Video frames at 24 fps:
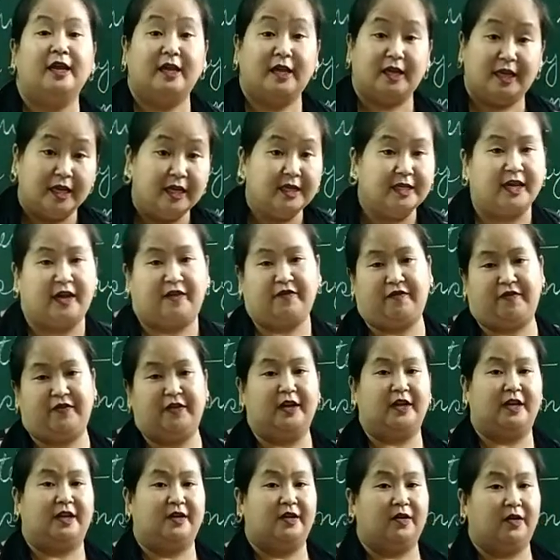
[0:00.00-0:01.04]

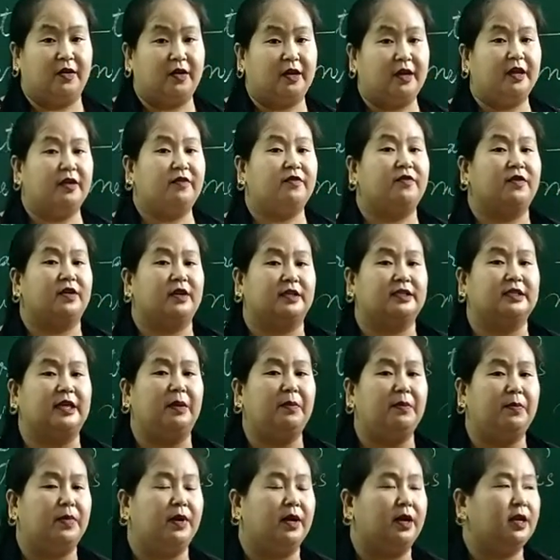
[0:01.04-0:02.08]
indefinite. Okay, for
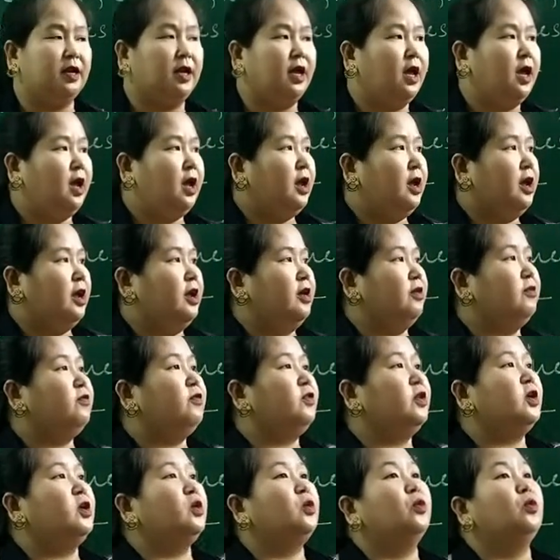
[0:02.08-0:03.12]
example,
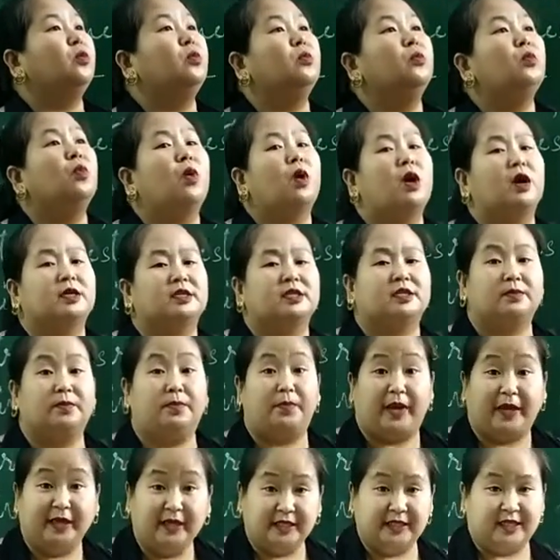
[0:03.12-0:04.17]
every room was
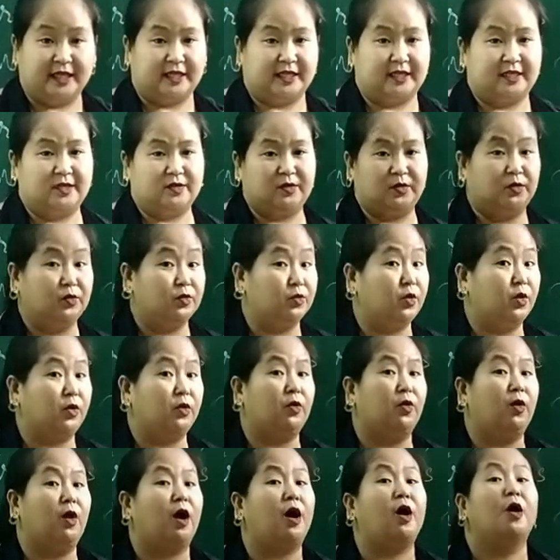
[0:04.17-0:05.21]
painted. We do not
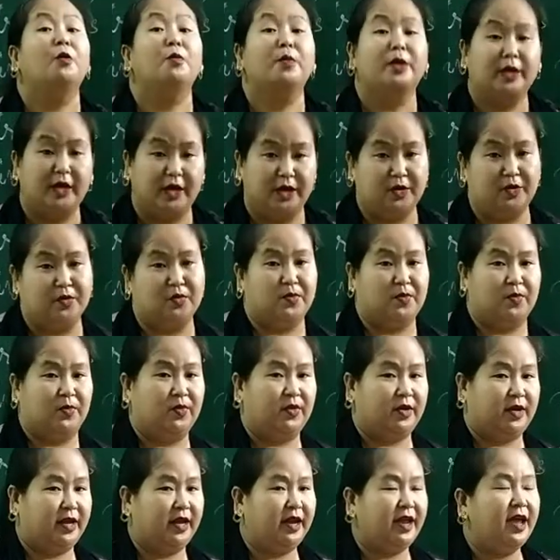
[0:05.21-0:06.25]
know how many rooms.
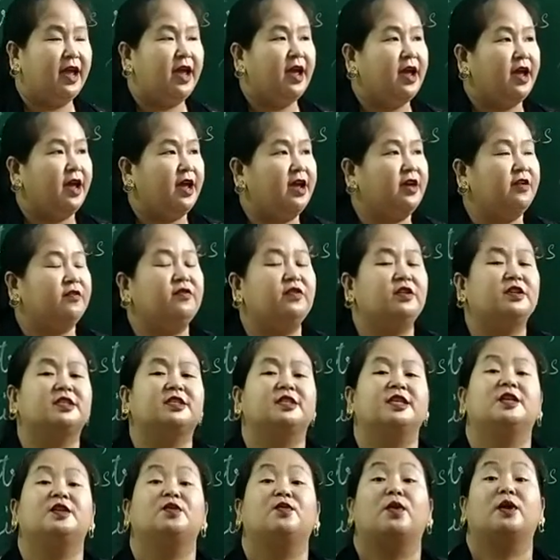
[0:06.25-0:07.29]
Okay, every
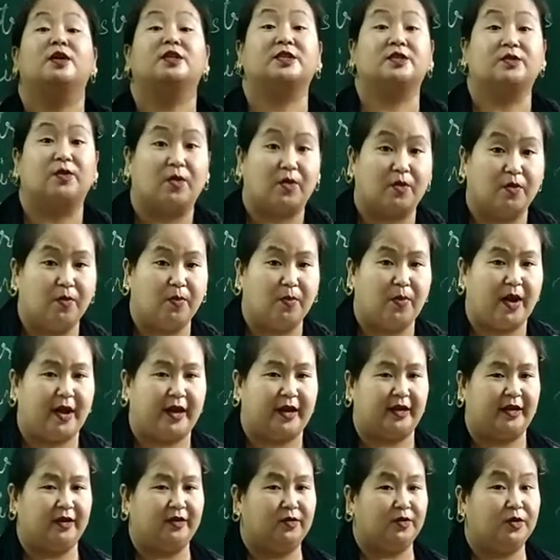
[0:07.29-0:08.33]
seat was
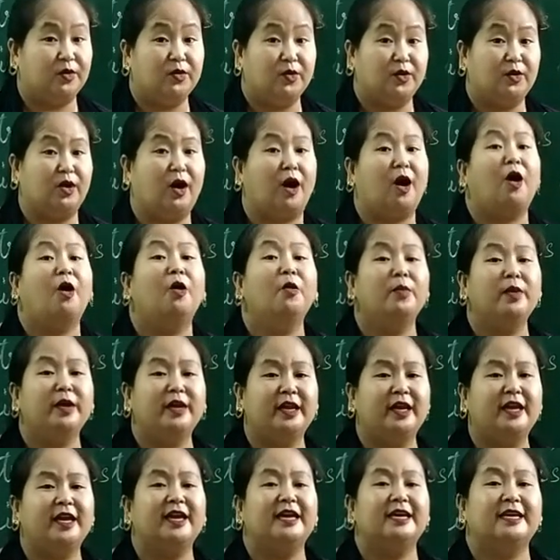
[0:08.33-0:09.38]
occupied. We don't know how
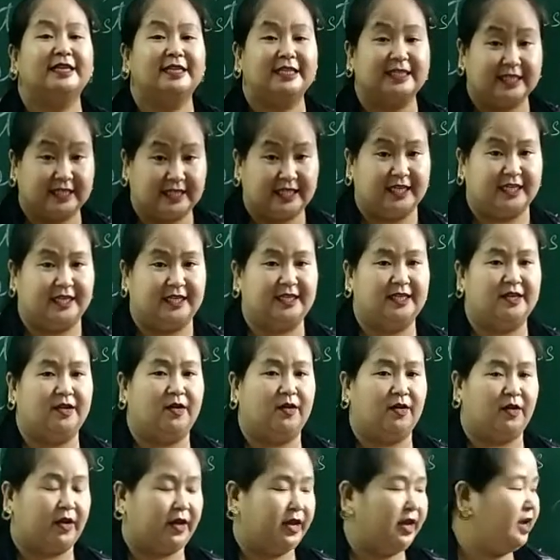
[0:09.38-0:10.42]
many seats.
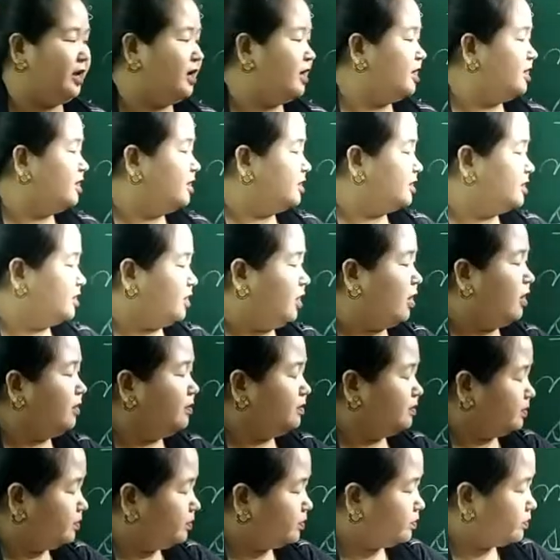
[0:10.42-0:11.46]
Okay, so
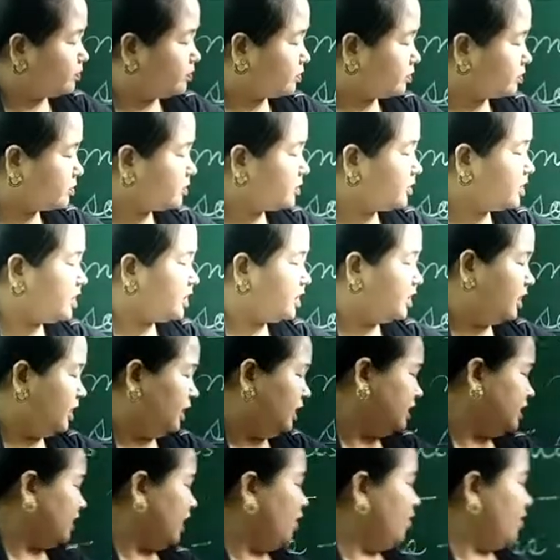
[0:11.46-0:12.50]
it
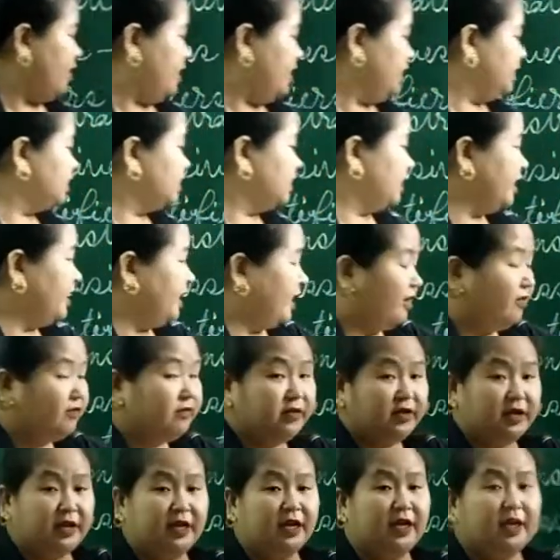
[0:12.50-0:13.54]
is how each and
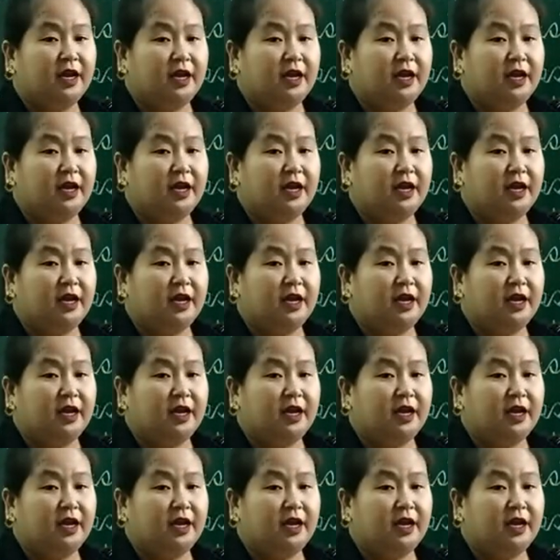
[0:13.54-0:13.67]
every